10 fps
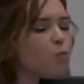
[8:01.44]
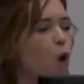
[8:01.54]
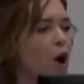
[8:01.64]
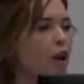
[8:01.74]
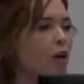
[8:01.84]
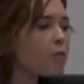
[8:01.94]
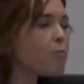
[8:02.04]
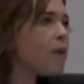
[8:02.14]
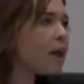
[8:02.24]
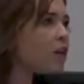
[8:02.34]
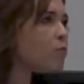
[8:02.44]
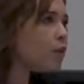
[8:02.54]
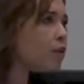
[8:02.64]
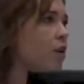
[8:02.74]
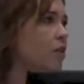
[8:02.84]
one of the many
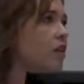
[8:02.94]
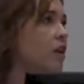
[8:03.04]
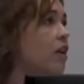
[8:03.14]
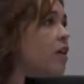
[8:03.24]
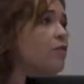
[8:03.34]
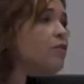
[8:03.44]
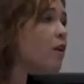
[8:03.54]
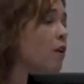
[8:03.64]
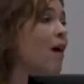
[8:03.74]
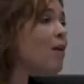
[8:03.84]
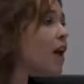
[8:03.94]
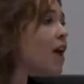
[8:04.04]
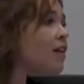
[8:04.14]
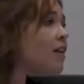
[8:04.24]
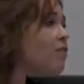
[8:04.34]
products that are out
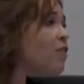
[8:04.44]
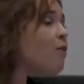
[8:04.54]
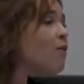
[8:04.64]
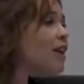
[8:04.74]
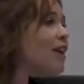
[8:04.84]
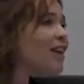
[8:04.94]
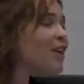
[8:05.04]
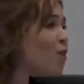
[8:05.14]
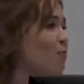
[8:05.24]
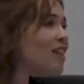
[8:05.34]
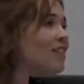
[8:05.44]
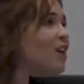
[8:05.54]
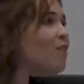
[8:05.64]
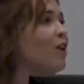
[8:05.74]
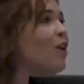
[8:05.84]
there, that are in e-commerce,
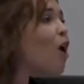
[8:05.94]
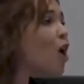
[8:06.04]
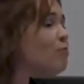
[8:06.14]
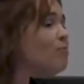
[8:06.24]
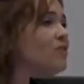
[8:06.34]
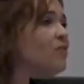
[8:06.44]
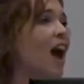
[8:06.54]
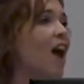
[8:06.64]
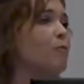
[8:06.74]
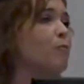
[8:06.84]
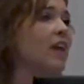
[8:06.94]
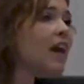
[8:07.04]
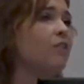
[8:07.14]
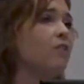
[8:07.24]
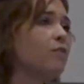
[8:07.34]
that are in our homes, that have the
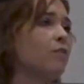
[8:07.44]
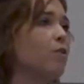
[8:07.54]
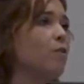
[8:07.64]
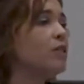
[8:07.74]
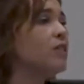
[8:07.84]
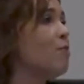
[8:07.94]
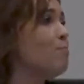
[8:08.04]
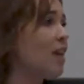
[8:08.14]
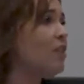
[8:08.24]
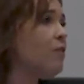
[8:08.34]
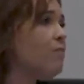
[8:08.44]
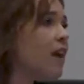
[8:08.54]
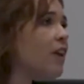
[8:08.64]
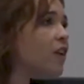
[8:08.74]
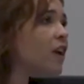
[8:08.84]
potential to cause a major
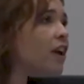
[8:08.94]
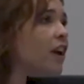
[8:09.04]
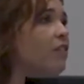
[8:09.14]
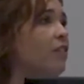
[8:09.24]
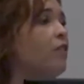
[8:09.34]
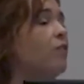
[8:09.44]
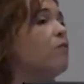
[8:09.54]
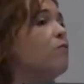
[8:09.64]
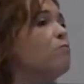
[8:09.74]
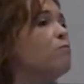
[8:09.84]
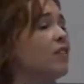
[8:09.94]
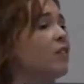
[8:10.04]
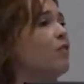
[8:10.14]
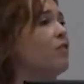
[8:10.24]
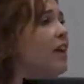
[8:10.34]
infection and to
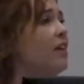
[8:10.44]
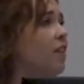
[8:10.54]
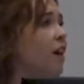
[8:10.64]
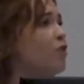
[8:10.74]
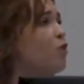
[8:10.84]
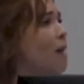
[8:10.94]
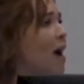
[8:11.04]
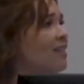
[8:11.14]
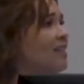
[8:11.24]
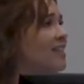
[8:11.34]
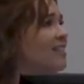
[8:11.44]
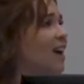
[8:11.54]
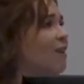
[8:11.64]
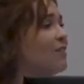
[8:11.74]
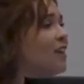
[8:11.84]
risk your data and your bank
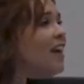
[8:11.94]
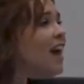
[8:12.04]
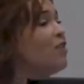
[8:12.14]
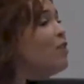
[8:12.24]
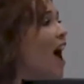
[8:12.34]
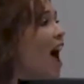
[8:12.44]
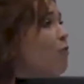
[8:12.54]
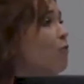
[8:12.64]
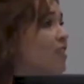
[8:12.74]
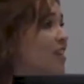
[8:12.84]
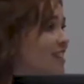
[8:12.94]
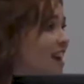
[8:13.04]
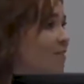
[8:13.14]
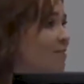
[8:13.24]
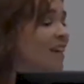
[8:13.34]
details and your health
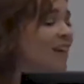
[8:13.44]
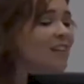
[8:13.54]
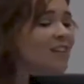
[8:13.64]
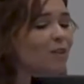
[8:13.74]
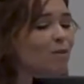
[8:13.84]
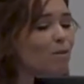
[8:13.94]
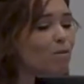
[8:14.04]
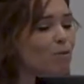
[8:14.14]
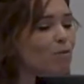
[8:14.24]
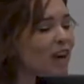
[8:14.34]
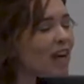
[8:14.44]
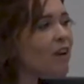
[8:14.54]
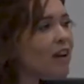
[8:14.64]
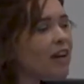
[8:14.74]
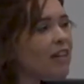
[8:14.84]
details. So we really,
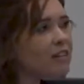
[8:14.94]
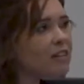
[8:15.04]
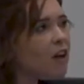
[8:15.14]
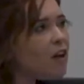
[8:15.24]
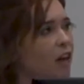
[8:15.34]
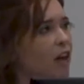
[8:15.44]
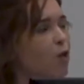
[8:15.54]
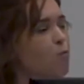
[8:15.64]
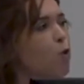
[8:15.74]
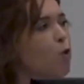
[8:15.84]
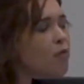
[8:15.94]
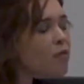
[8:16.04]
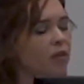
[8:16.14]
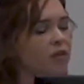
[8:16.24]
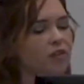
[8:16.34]
really need to start looking at more of
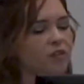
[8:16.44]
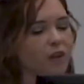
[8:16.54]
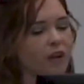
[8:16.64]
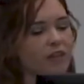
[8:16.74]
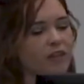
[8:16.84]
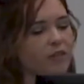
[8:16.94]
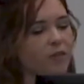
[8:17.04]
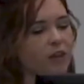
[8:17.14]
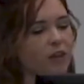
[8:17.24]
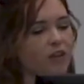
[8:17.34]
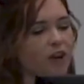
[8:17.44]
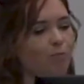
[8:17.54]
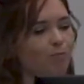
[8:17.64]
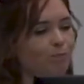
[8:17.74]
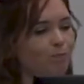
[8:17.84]
those devices in the
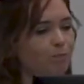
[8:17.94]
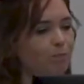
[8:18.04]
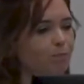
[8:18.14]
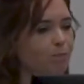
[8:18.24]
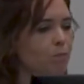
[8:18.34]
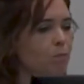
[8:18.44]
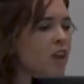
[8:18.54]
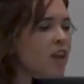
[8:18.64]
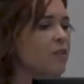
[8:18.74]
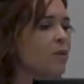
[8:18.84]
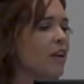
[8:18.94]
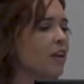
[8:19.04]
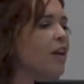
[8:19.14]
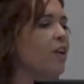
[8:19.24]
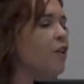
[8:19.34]
future. So in
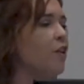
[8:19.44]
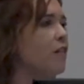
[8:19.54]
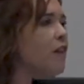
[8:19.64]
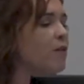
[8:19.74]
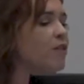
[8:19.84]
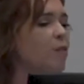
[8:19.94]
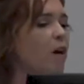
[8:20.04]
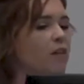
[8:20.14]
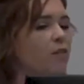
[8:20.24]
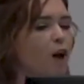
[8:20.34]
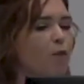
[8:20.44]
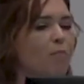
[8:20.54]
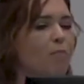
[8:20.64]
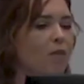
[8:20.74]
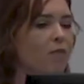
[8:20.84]
conclusion, there was advanced
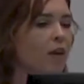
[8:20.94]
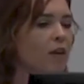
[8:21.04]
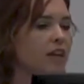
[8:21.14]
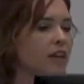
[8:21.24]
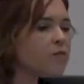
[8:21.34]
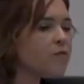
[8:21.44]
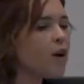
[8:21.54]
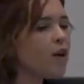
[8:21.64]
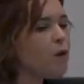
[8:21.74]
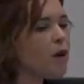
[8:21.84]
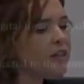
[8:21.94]
firmware malware identified by